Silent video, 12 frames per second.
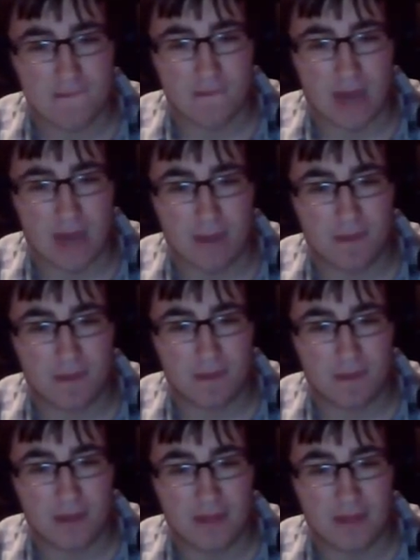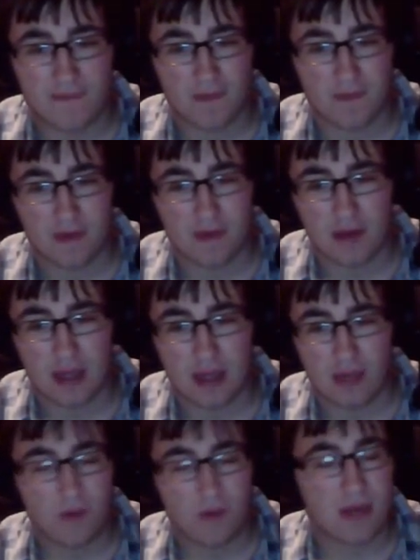I'm if
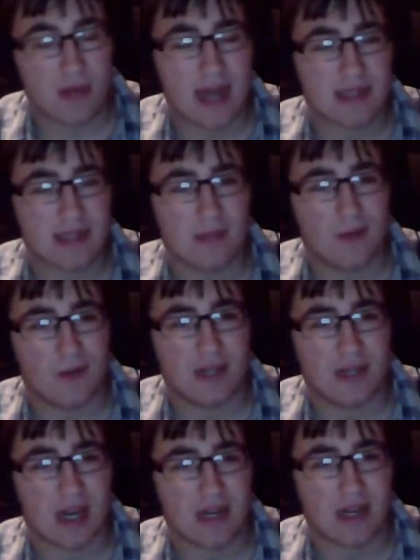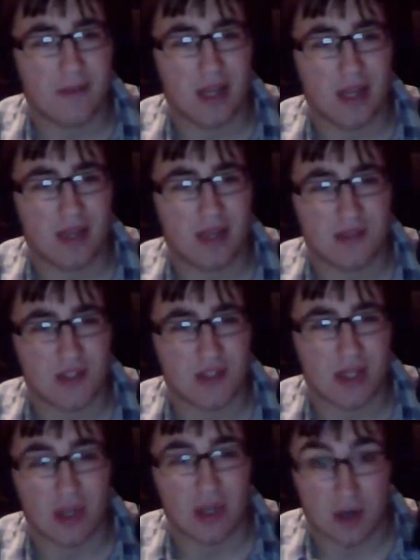you got someone to talk to me on the
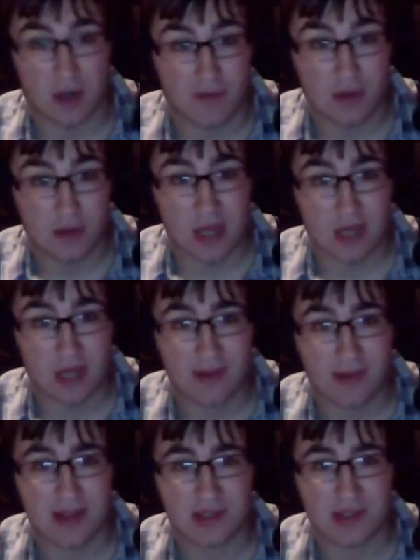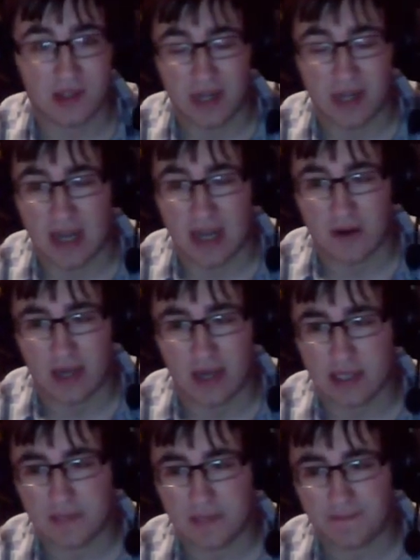street or if you talk to me on the street
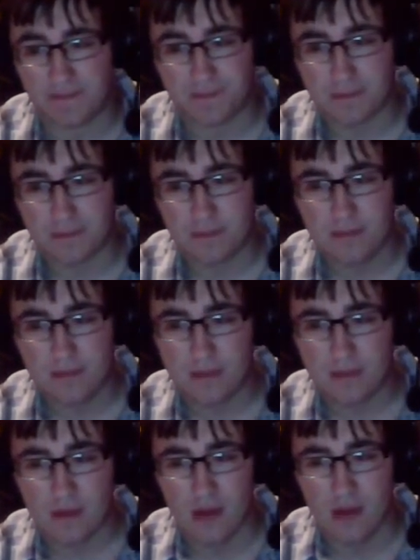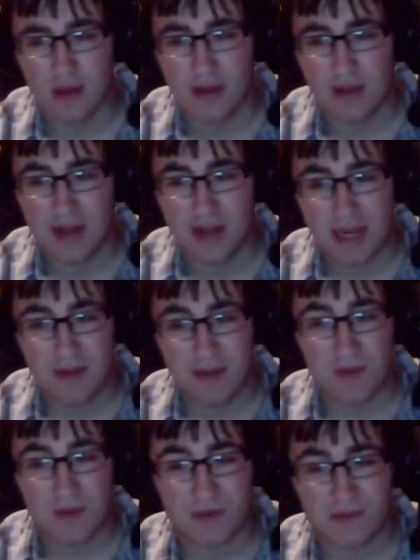nowadays, it'd
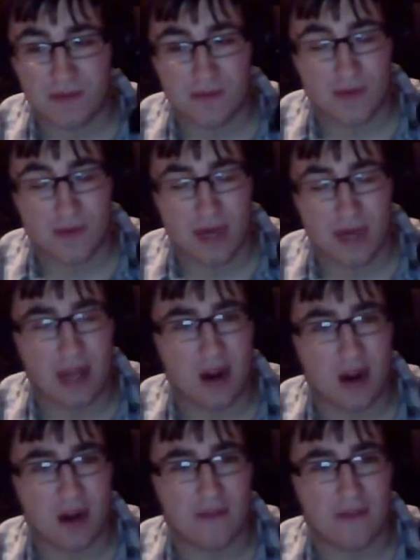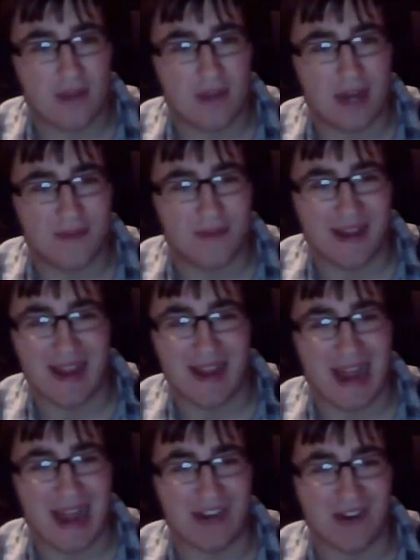be pretty hard to find me
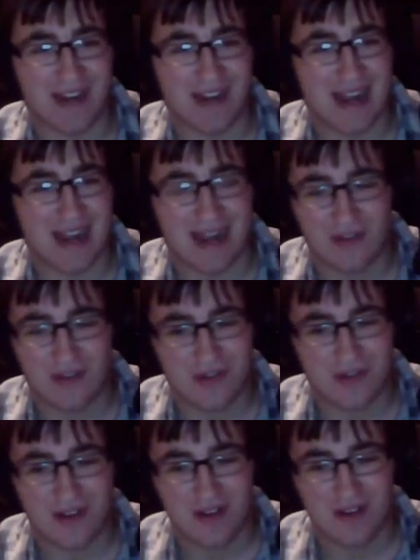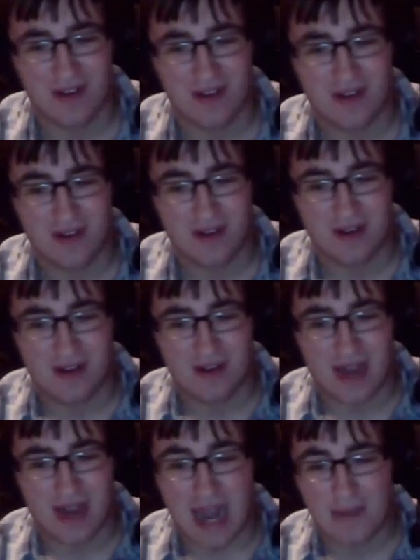angry. I don't
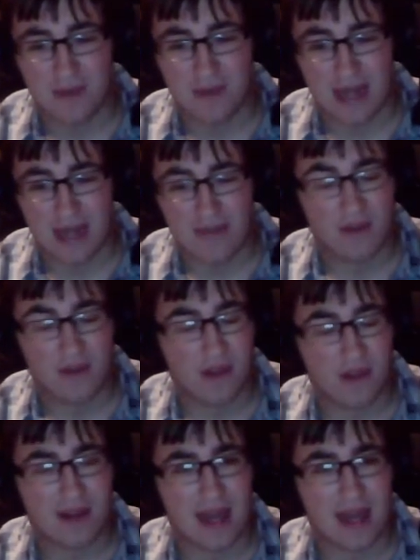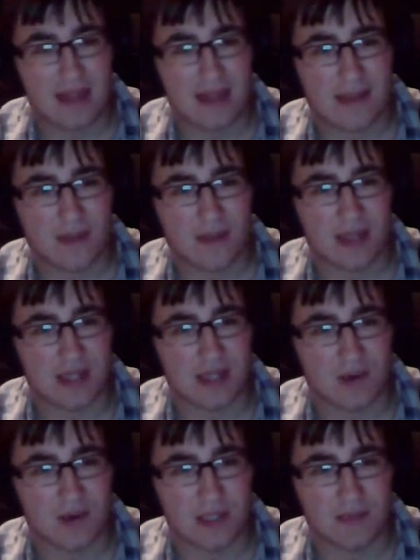I'm definitely not in that place I
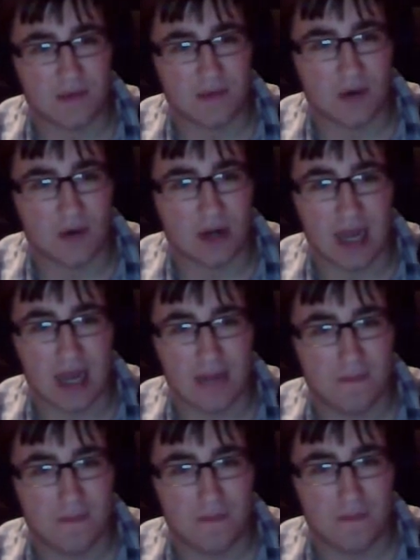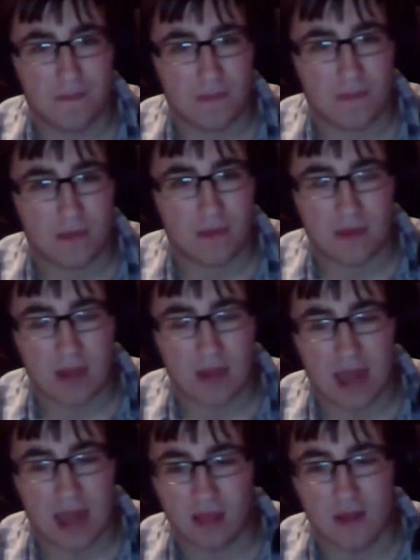was before. I'm
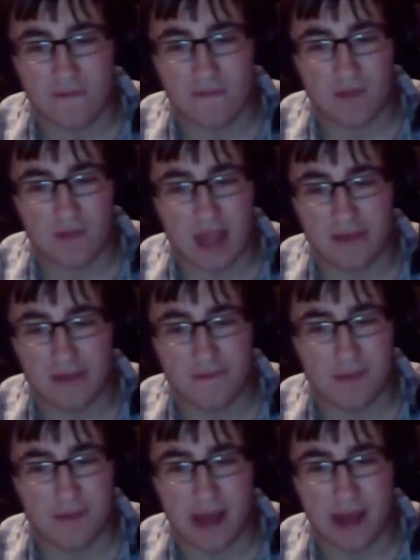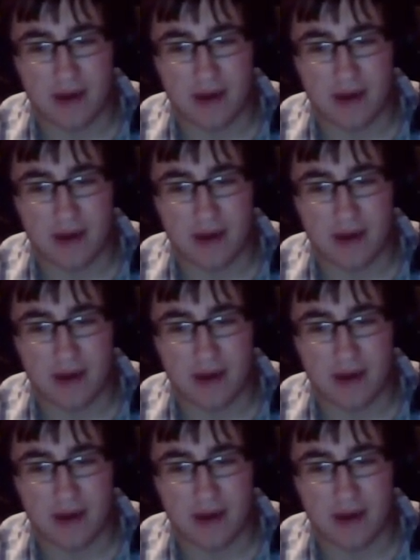I love life, man.